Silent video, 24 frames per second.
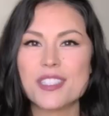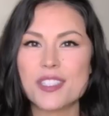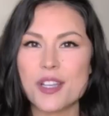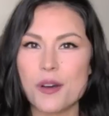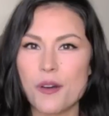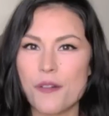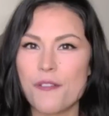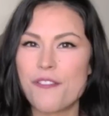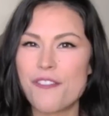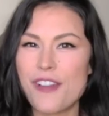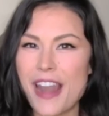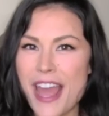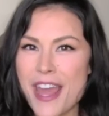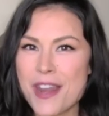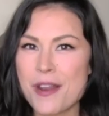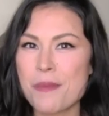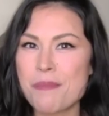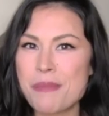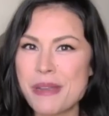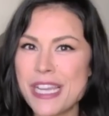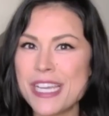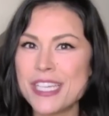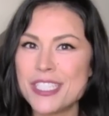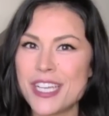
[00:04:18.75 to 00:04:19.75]
So
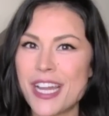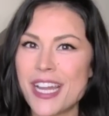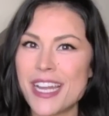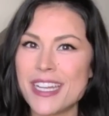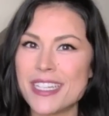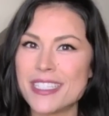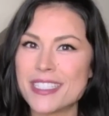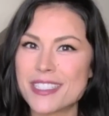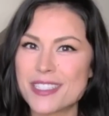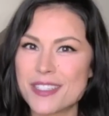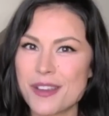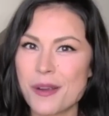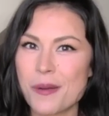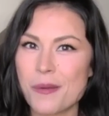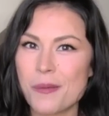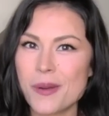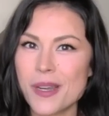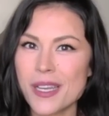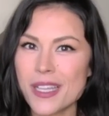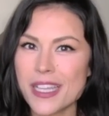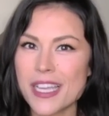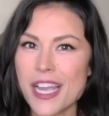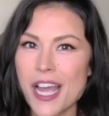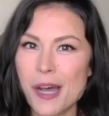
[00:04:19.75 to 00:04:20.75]
flannel PJs
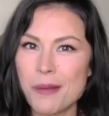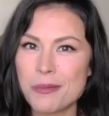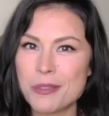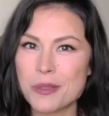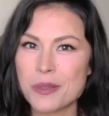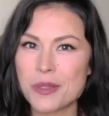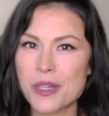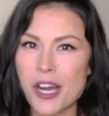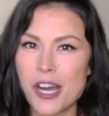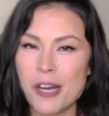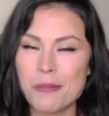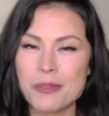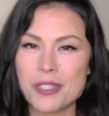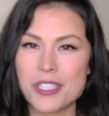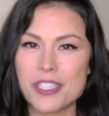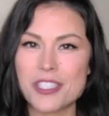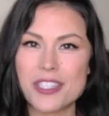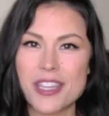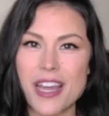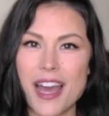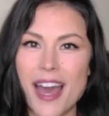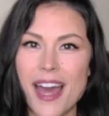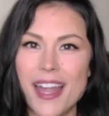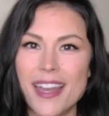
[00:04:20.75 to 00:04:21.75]
really help to
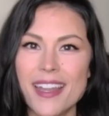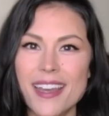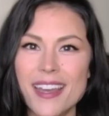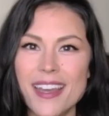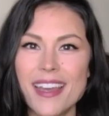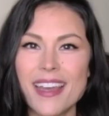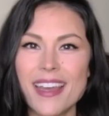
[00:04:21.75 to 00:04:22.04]
accomplish that,